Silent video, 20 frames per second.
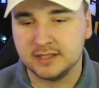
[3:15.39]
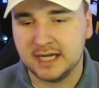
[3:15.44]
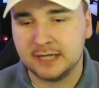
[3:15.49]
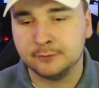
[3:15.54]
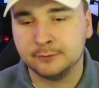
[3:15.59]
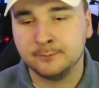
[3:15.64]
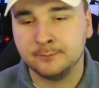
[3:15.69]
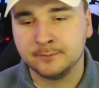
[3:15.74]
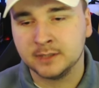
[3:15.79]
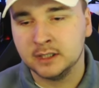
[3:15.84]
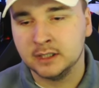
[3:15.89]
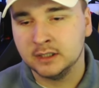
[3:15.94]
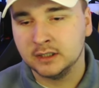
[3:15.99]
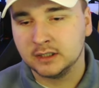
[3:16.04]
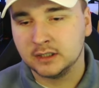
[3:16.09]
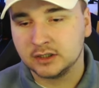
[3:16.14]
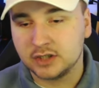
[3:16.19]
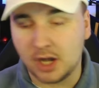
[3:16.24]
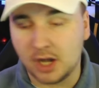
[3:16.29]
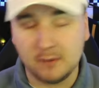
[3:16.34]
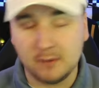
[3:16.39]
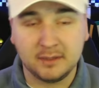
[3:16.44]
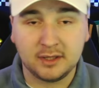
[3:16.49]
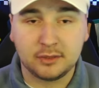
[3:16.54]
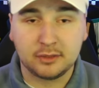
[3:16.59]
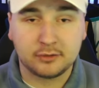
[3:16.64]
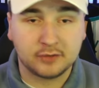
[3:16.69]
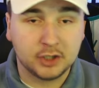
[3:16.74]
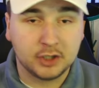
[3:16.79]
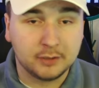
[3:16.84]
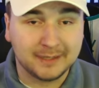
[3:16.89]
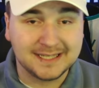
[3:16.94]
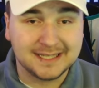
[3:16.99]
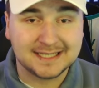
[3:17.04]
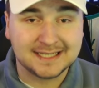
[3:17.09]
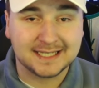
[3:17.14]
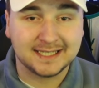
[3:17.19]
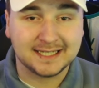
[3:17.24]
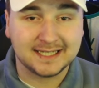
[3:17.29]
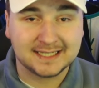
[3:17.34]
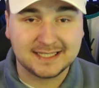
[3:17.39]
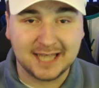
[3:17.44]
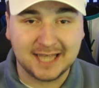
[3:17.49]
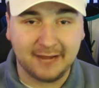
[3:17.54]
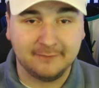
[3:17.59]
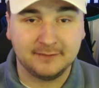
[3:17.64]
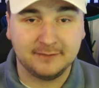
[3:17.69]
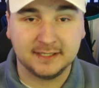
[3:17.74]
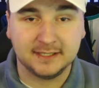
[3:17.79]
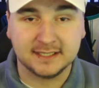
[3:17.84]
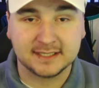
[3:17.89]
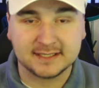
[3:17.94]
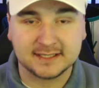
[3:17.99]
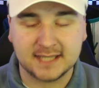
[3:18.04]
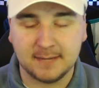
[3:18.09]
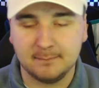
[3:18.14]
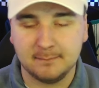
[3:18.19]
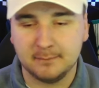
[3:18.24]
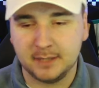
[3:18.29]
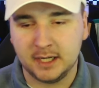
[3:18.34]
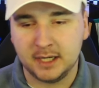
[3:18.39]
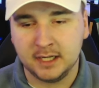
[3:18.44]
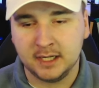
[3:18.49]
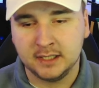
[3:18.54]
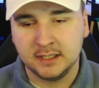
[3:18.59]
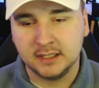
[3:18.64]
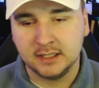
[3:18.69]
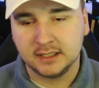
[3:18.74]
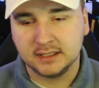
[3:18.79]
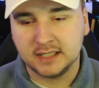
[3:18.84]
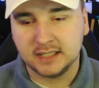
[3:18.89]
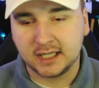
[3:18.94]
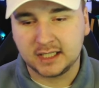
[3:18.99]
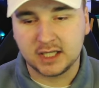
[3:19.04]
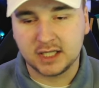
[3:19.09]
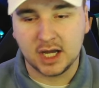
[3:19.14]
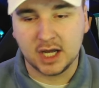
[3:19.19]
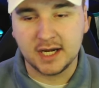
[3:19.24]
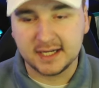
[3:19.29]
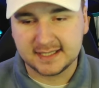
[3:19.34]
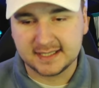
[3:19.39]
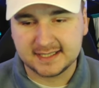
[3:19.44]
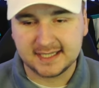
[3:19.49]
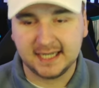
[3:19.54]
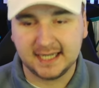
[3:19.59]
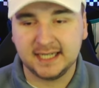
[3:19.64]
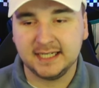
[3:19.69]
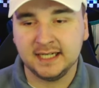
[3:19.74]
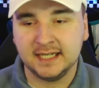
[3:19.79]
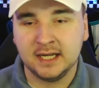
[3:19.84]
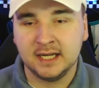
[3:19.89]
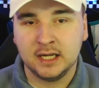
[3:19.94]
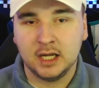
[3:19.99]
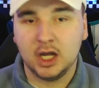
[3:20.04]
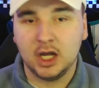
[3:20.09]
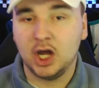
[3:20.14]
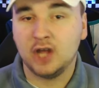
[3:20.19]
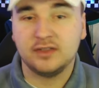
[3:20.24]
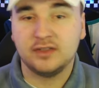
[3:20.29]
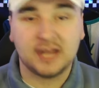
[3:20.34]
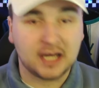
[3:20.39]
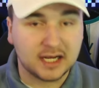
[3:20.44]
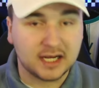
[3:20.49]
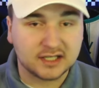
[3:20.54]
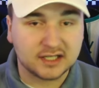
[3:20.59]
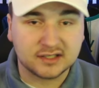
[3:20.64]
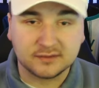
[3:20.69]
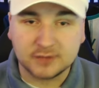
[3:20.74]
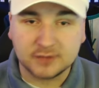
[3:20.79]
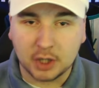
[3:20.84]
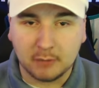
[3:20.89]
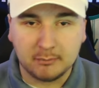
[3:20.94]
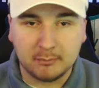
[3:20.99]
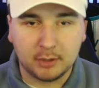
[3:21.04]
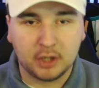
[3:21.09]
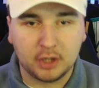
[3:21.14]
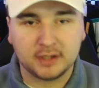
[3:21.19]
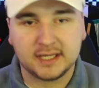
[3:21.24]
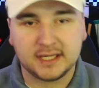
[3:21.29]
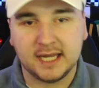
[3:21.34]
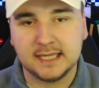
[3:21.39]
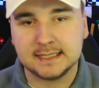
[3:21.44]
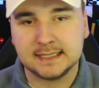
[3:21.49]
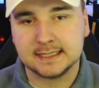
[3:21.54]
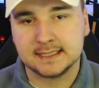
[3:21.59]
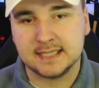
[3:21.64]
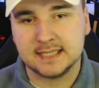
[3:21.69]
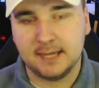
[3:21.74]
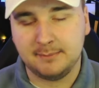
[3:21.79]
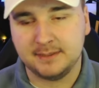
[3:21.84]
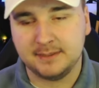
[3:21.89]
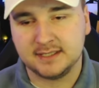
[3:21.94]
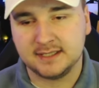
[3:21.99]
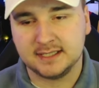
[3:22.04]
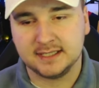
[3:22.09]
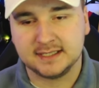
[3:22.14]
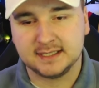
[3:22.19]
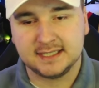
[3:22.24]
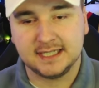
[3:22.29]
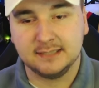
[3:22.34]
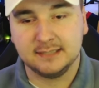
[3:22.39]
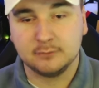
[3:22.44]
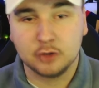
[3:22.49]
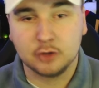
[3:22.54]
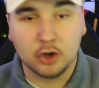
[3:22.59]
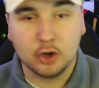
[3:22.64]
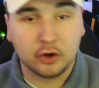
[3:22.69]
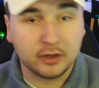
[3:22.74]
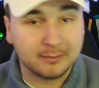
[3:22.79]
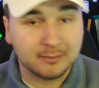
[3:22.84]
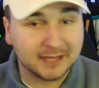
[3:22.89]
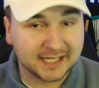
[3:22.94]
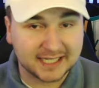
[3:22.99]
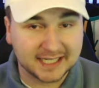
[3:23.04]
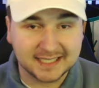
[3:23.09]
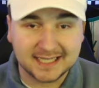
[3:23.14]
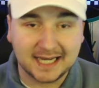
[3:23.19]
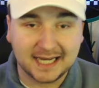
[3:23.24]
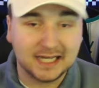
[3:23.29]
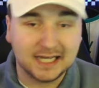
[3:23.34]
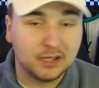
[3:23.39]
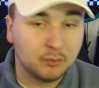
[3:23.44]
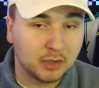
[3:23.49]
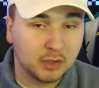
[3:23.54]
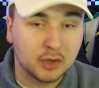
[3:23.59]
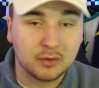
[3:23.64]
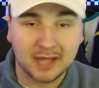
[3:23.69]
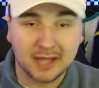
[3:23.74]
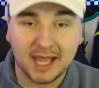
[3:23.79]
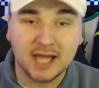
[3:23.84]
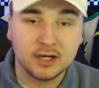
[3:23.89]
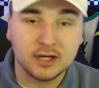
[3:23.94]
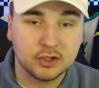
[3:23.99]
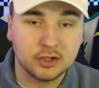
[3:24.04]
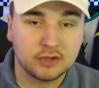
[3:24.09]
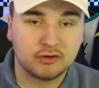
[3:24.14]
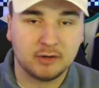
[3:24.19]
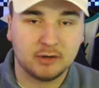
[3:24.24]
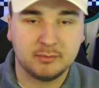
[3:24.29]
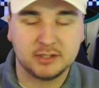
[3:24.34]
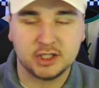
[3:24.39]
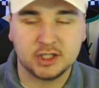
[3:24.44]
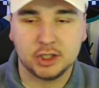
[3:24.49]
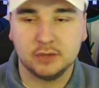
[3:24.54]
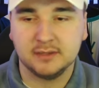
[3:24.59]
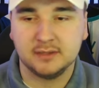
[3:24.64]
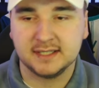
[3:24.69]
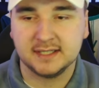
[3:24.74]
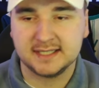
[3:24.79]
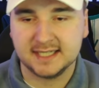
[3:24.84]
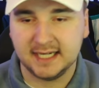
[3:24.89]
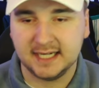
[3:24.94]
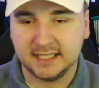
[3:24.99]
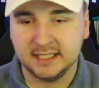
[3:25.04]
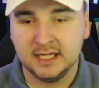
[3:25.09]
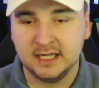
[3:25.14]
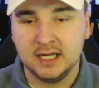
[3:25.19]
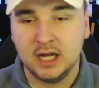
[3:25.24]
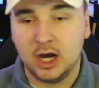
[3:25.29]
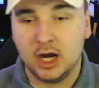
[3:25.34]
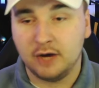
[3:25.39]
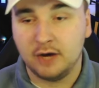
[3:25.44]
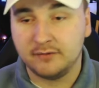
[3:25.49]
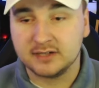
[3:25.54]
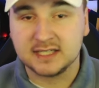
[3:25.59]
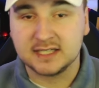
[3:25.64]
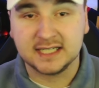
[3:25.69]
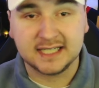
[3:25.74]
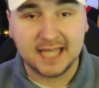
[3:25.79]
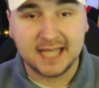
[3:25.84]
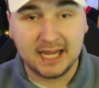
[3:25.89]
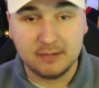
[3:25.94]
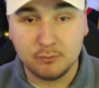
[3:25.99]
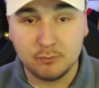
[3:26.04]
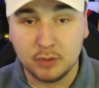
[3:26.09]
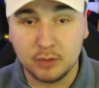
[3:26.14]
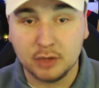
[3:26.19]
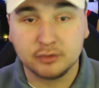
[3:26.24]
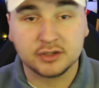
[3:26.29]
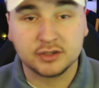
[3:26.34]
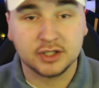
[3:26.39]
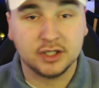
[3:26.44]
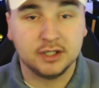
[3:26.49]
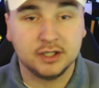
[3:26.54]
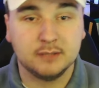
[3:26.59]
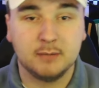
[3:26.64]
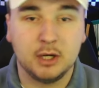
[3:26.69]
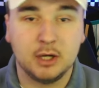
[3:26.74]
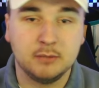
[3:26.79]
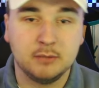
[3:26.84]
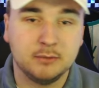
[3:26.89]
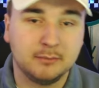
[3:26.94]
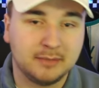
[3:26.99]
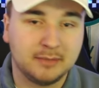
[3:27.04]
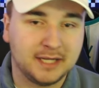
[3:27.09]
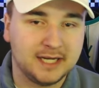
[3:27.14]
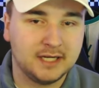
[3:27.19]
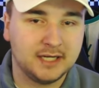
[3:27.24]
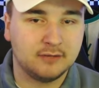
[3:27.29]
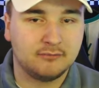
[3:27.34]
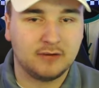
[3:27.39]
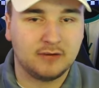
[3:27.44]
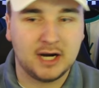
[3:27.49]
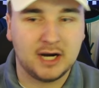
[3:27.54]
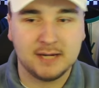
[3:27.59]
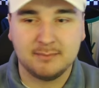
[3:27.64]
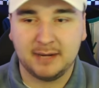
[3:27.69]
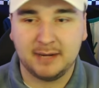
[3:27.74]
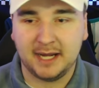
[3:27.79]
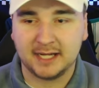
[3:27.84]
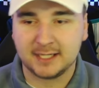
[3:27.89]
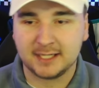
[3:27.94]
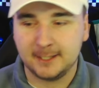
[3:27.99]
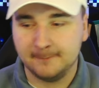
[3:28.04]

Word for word: Now, going through into this Deathly December, you're going to see the likes of Tom Barkhuizen step into the team. Corey Blackett Taylor will get another opportunity. Obviously, Kane Wilson at the moment playing at right back.